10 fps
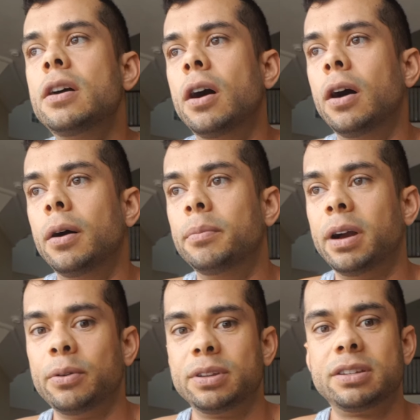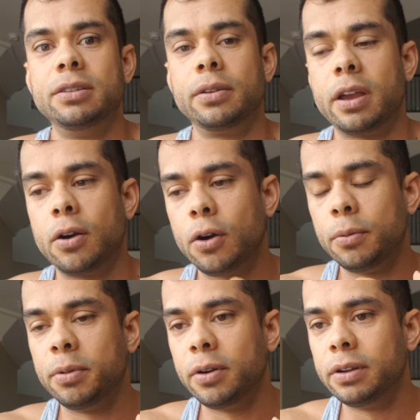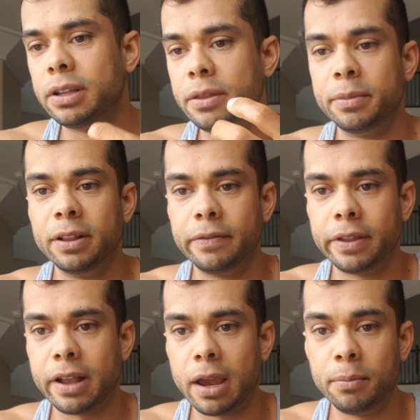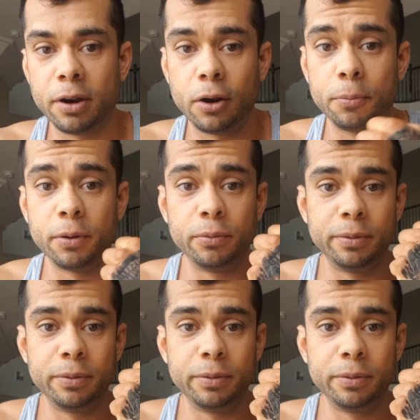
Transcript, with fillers: um, i would still get heartburn in the middle of the night my heartburn